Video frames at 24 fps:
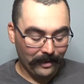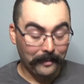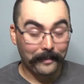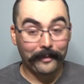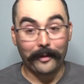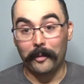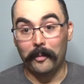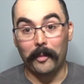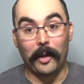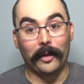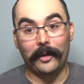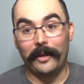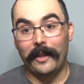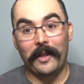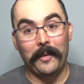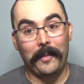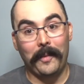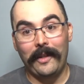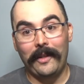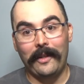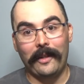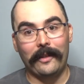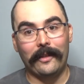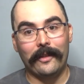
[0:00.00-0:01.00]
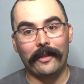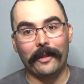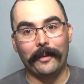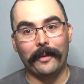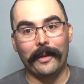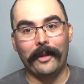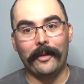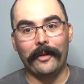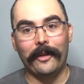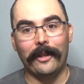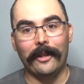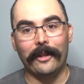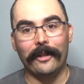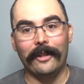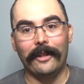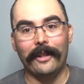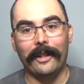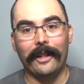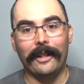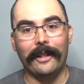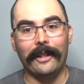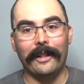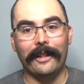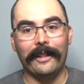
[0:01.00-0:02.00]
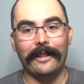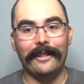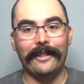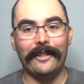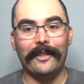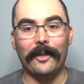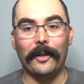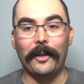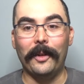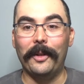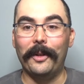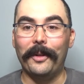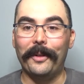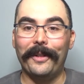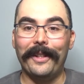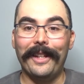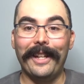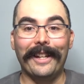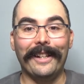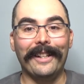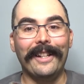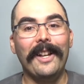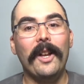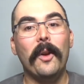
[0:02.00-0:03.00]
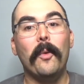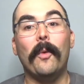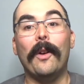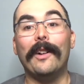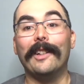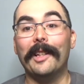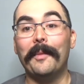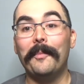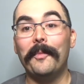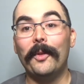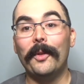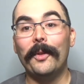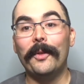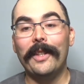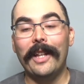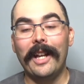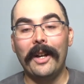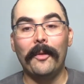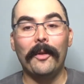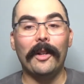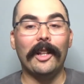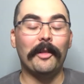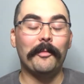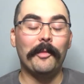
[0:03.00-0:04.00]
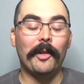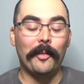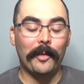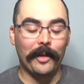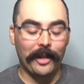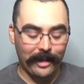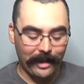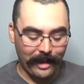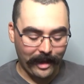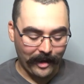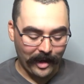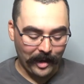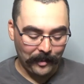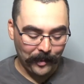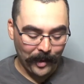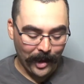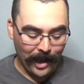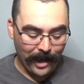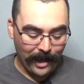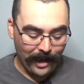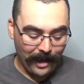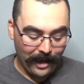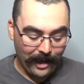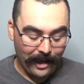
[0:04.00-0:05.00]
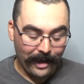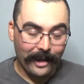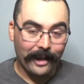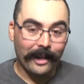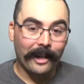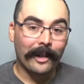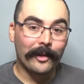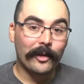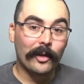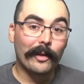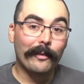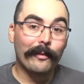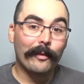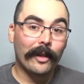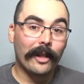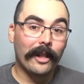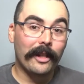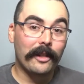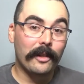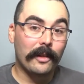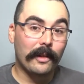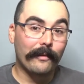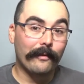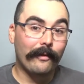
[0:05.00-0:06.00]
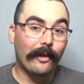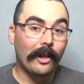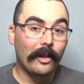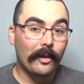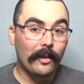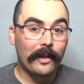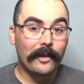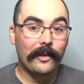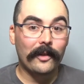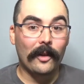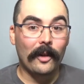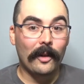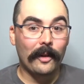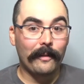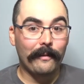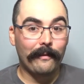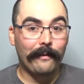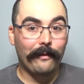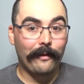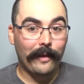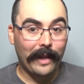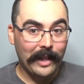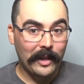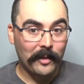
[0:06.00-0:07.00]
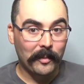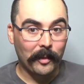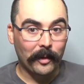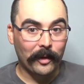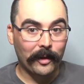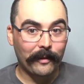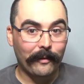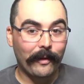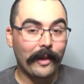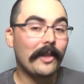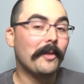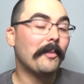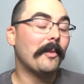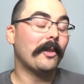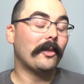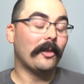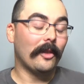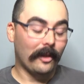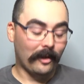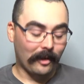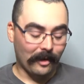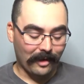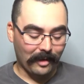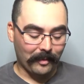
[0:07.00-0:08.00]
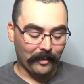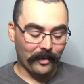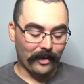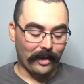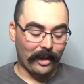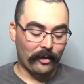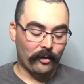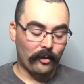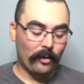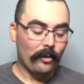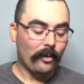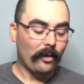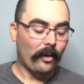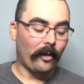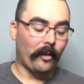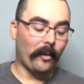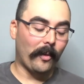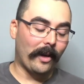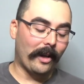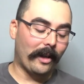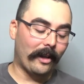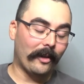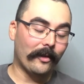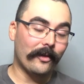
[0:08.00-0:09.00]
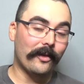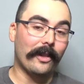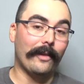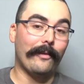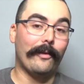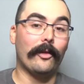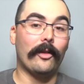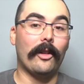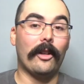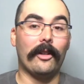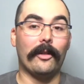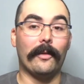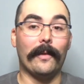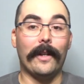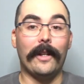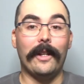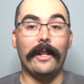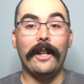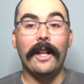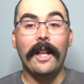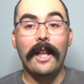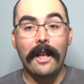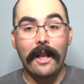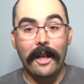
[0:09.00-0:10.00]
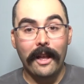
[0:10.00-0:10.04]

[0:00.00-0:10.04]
multi-species around here. So yeah, while I'm doing that, while I'm opening that up, don't forget you can follow us on Facebook, facebook.com/TrueNorthWilds if you're not already,